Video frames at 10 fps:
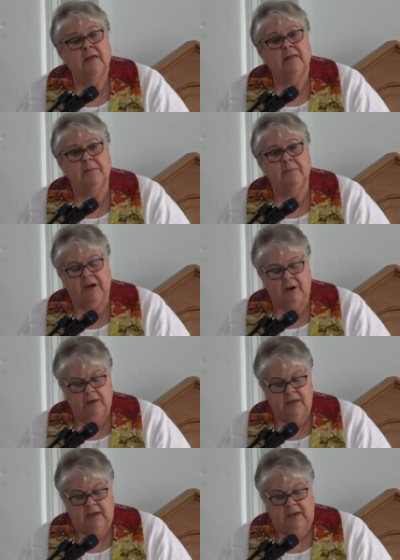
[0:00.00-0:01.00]
the
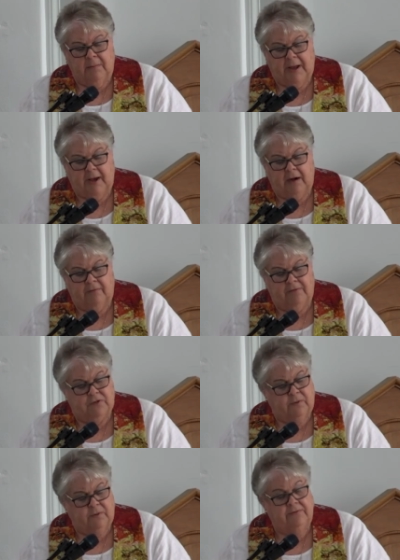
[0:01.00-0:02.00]
American empire of the
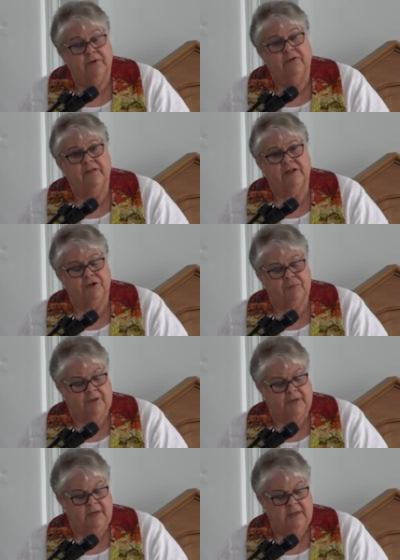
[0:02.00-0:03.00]
21st
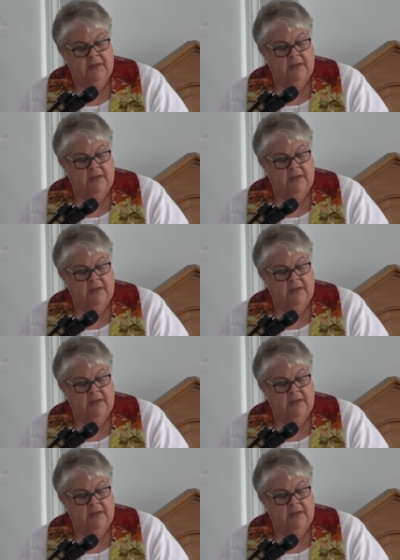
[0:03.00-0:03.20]
century